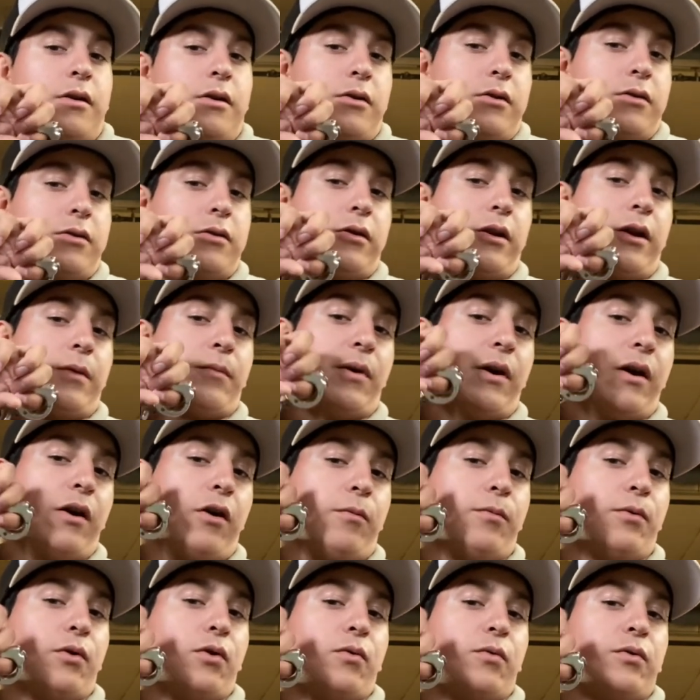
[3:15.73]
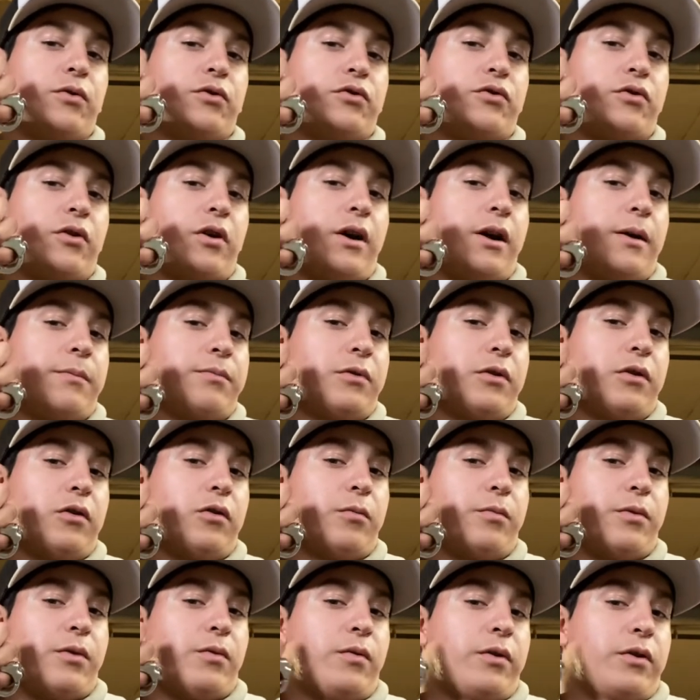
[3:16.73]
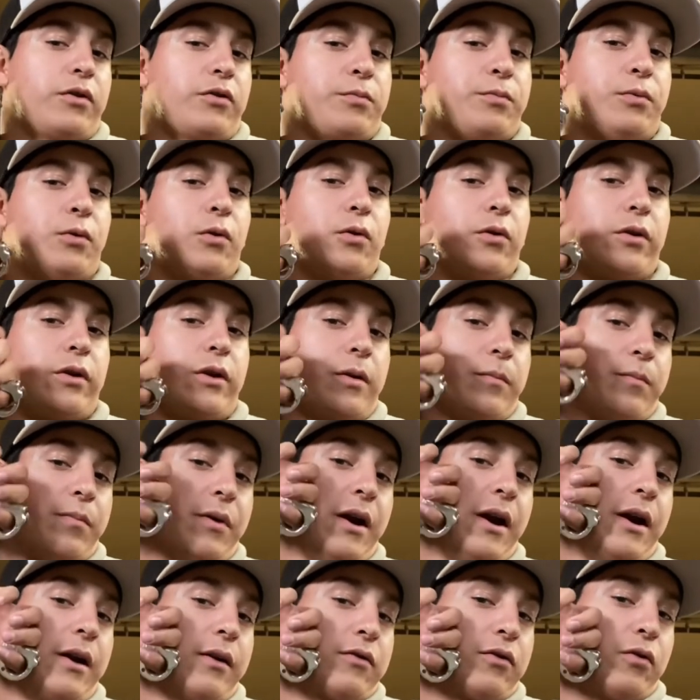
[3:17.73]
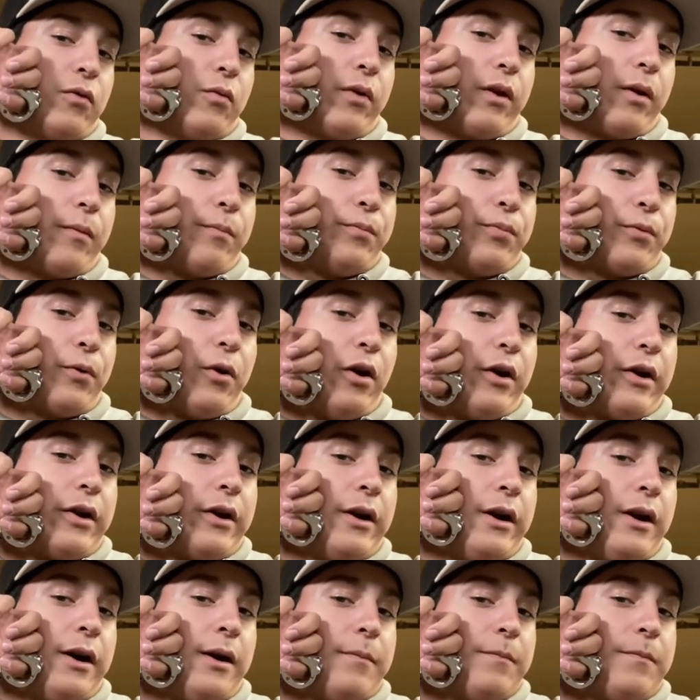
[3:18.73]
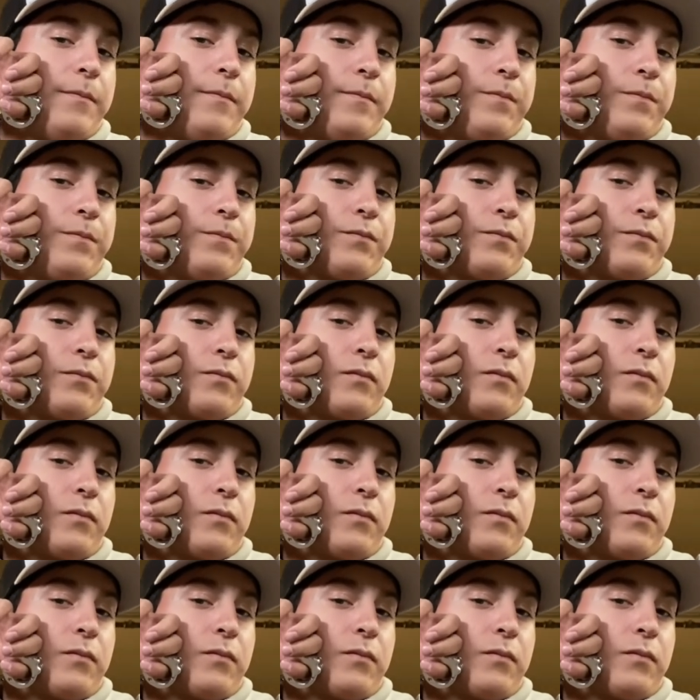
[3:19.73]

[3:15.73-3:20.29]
like my elbow was dropped a little bit when I was pulling it back. So when I brought it up,